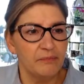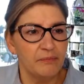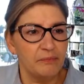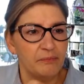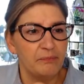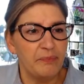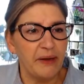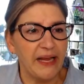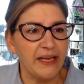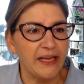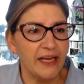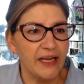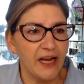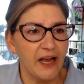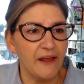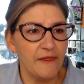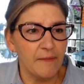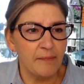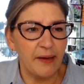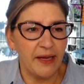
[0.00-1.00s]
banging
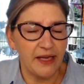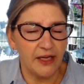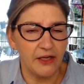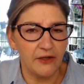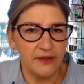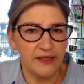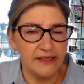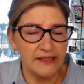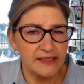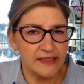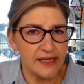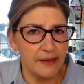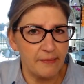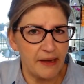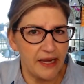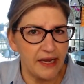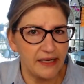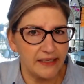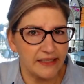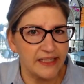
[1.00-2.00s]
on the pancreas, come
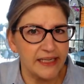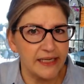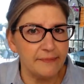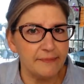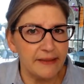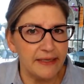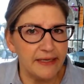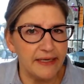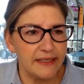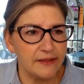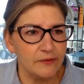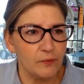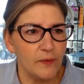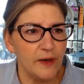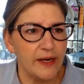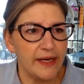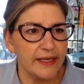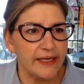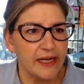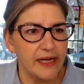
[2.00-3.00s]
on,
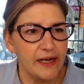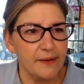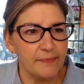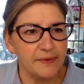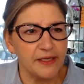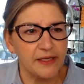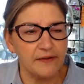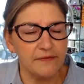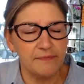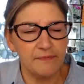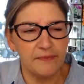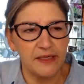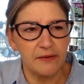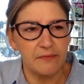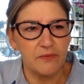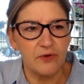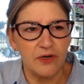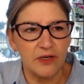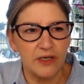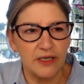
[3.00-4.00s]
wake up, give me
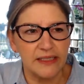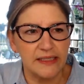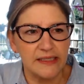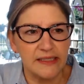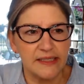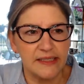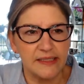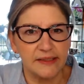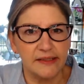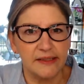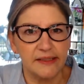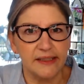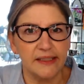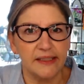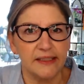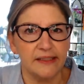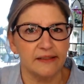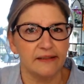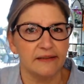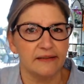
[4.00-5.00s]
more
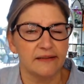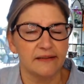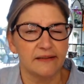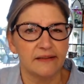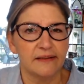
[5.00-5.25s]
insulin.